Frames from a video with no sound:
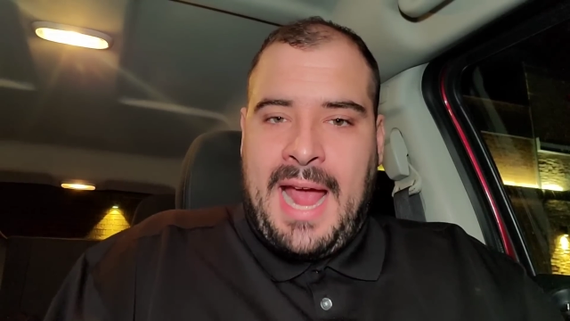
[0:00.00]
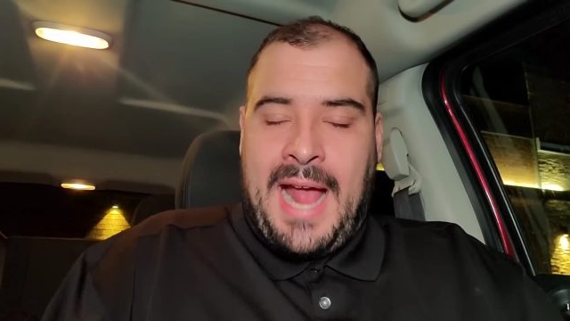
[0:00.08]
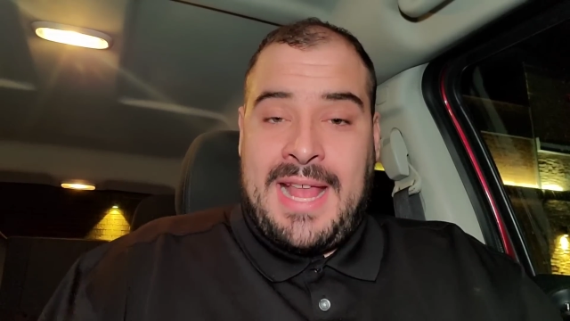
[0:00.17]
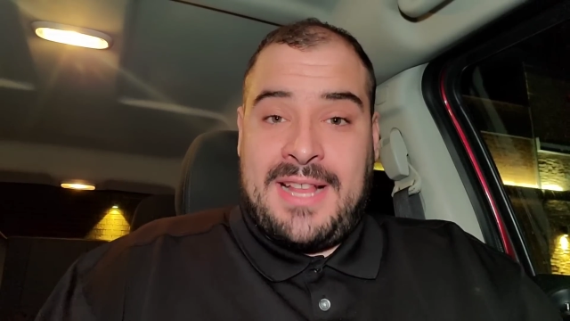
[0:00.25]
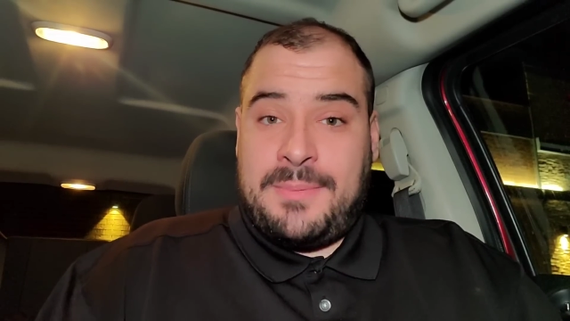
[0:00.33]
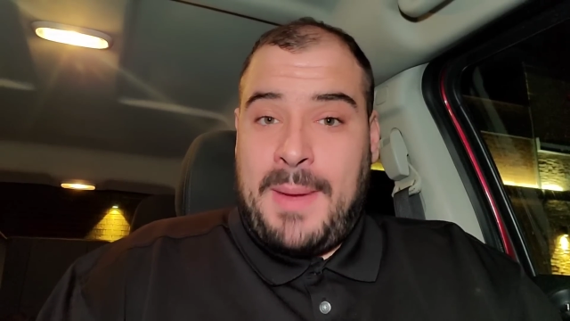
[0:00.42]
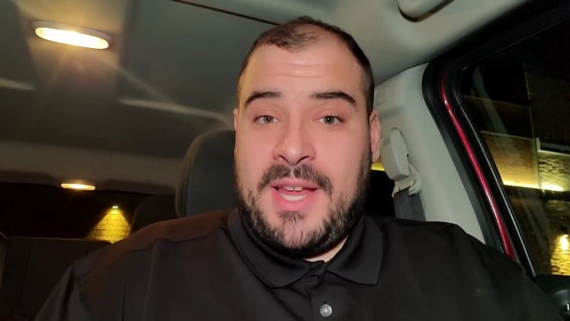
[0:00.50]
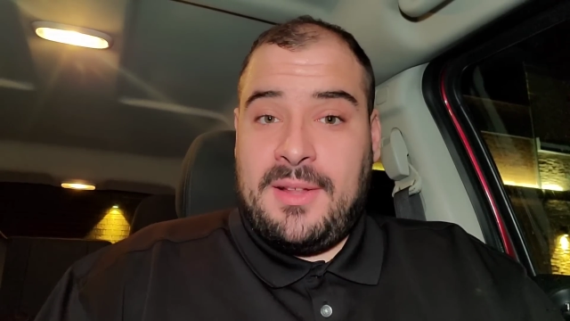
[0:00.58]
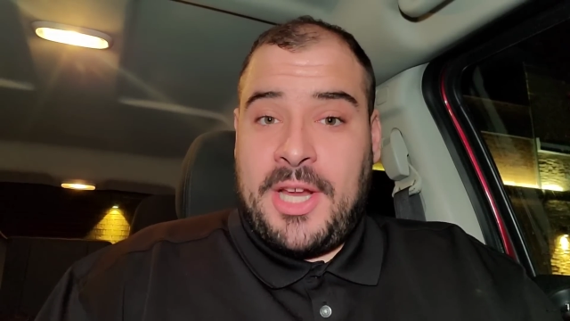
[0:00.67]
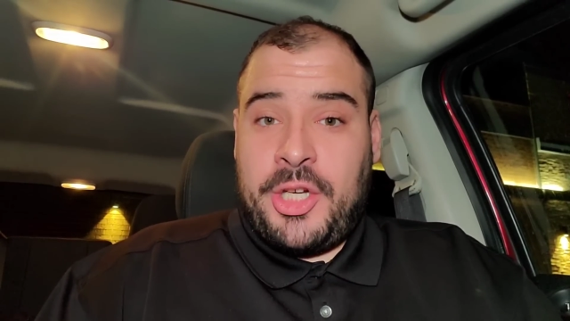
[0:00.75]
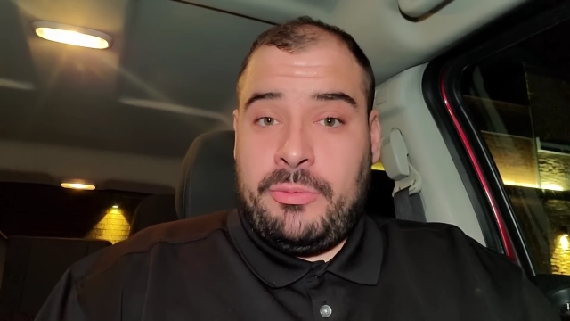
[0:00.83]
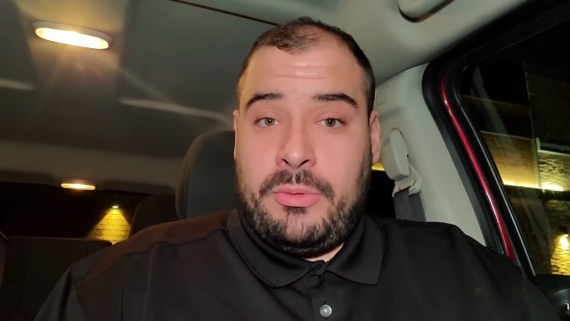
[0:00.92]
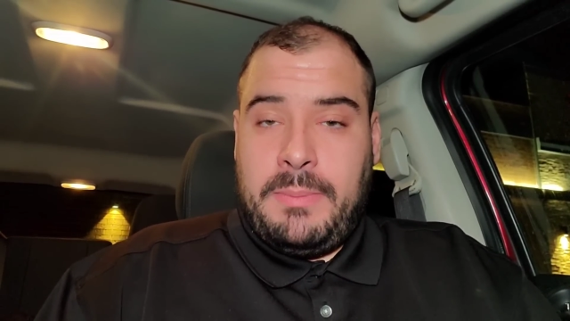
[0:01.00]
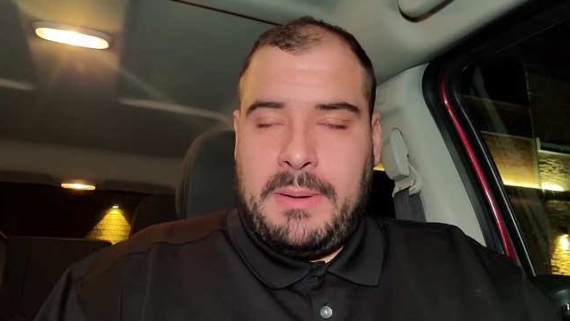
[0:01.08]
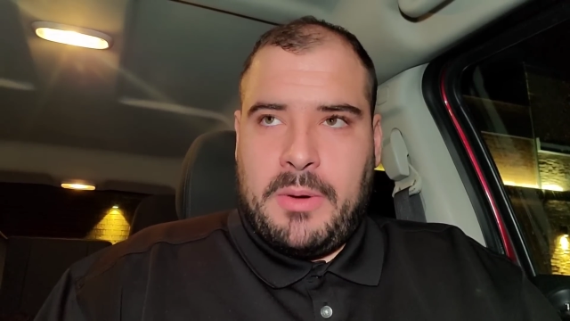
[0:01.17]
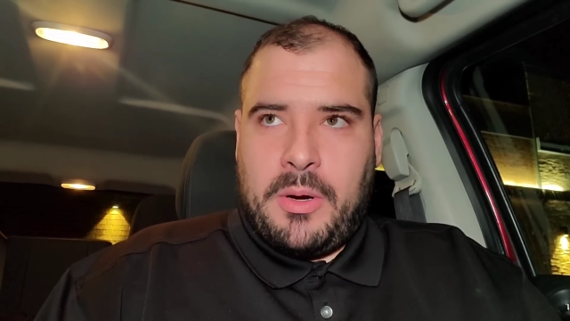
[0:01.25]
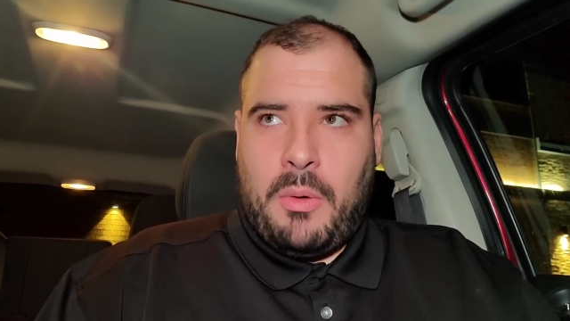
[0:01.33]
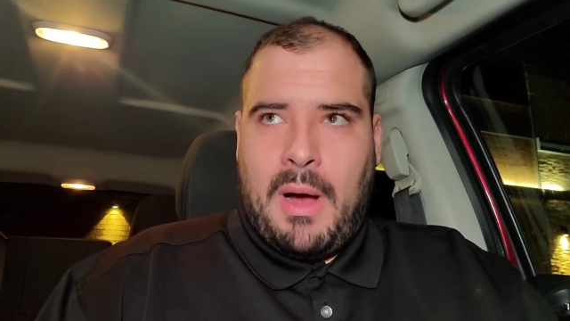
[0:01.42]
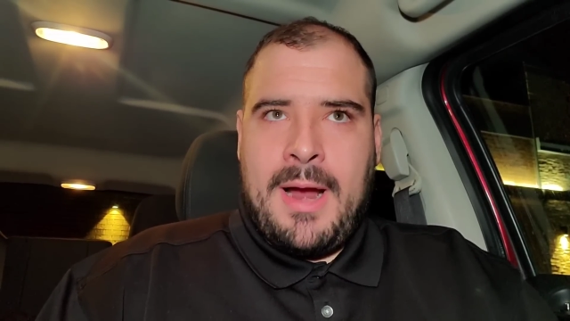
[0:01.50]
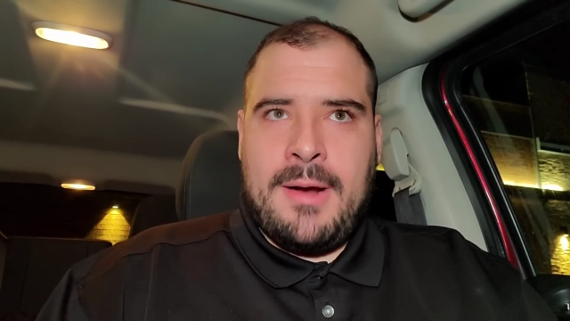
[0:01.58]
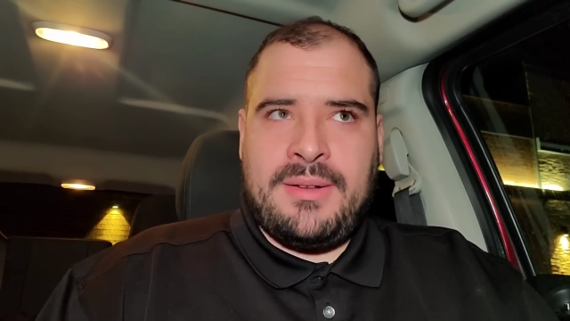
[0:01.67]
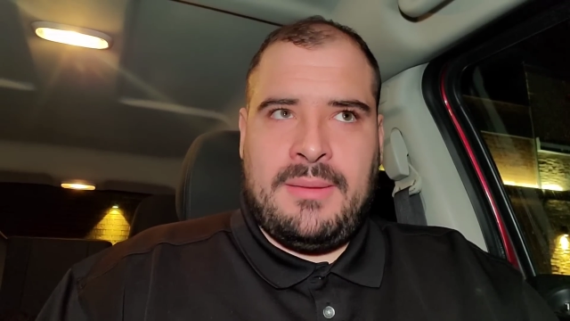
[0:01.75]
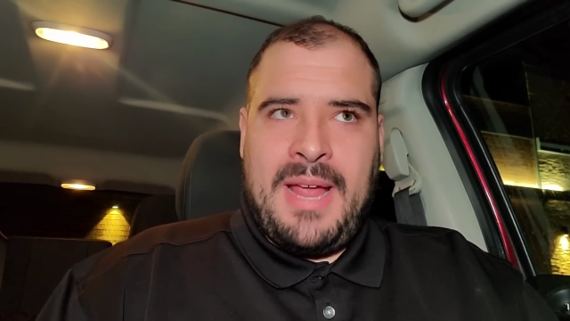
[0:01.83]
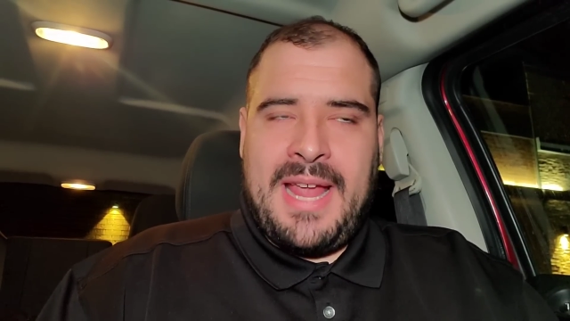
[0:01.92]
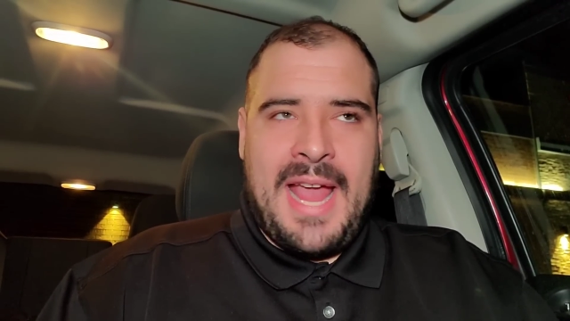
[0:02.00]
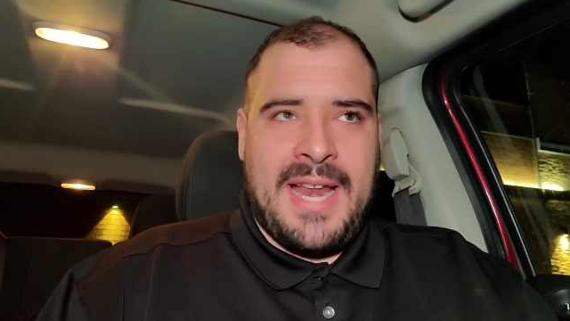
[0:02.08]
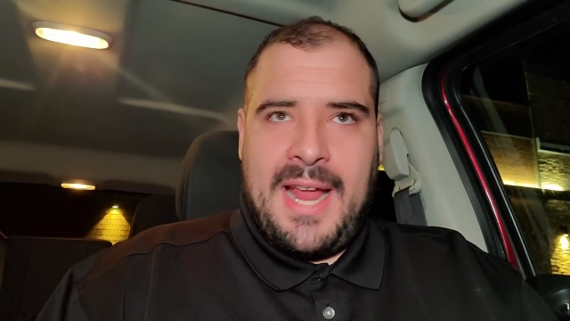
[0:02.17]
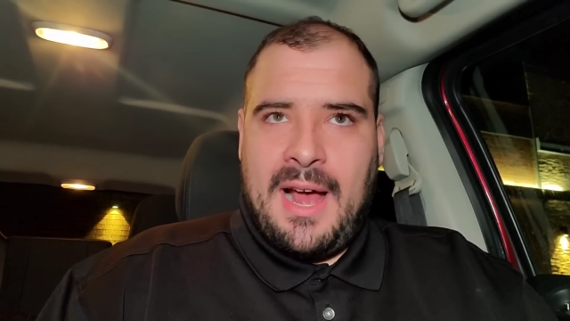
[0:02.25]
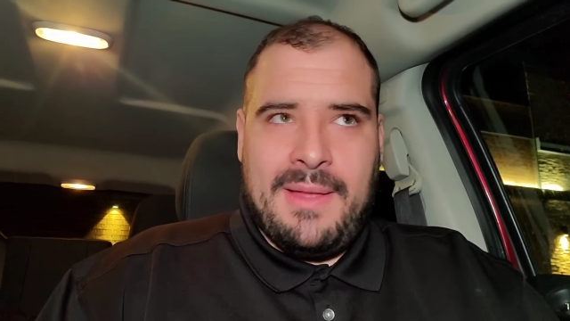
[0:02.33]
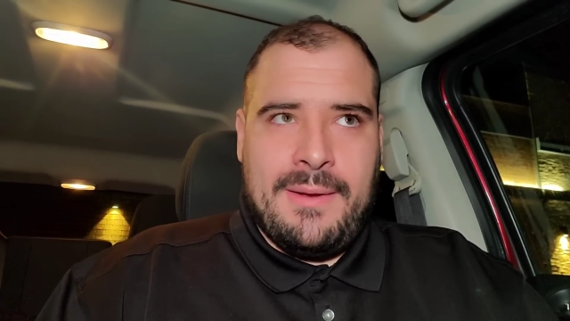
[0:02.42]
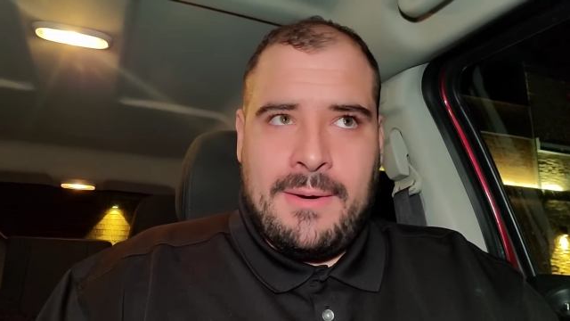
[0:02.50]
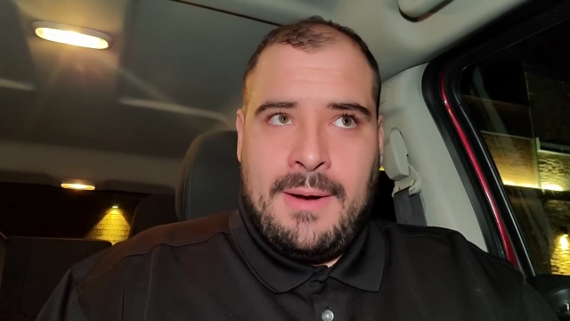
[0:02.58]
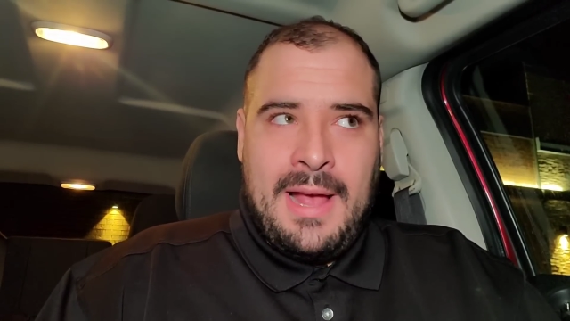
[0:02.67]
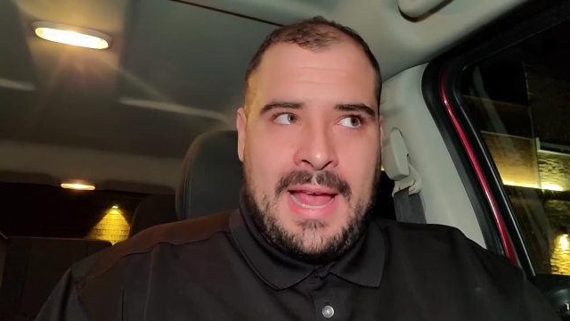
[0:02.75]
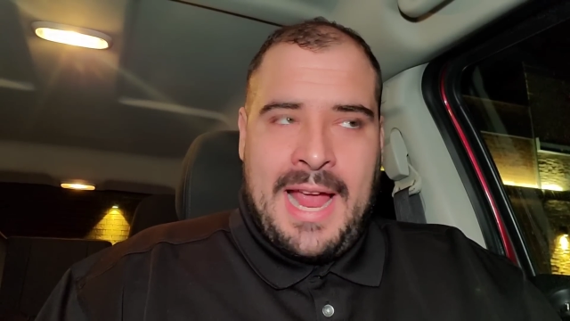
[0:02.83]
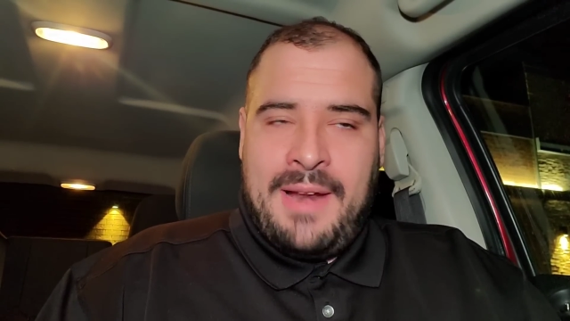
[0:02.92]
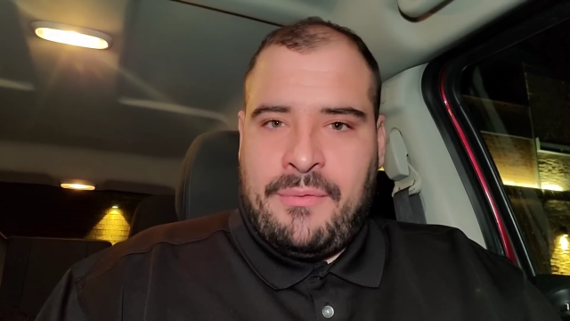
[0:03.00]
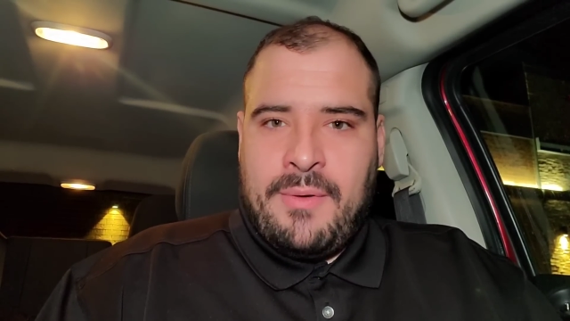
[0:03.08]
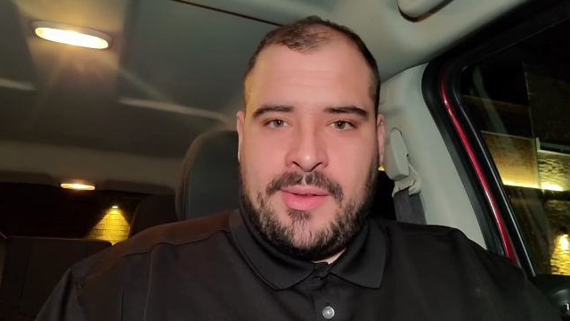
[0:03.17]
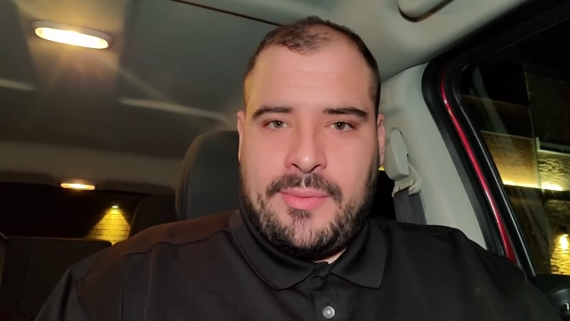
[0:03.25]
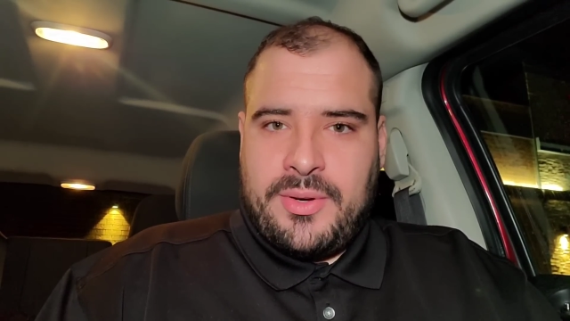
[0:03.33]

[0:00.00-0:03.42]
and that speculation would be required to make any other inference,